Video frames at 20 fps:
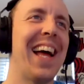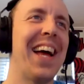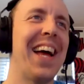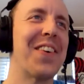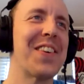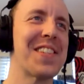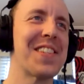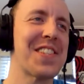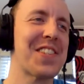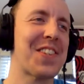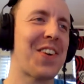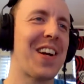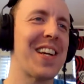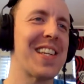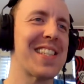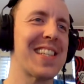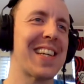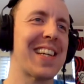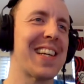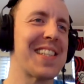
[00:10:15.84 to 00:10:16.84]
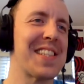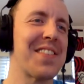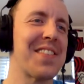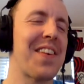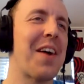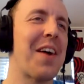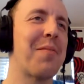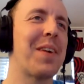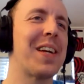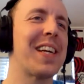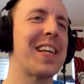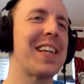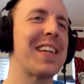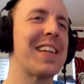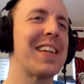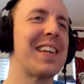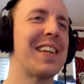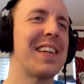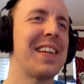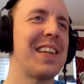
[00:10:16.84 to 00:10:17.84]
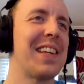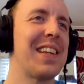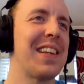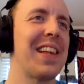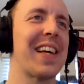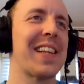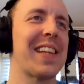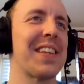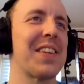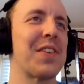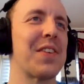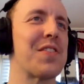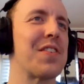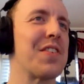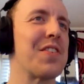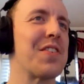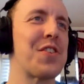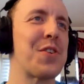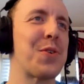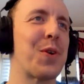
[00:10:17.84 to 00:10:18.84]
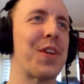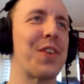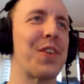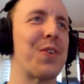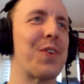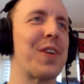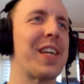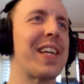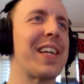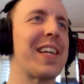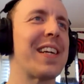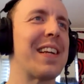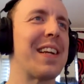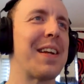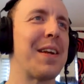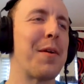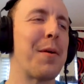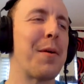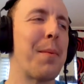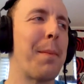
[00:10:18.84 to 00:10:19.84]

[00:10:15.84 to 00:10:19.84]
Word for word: it was just crazy because of how many like the two or three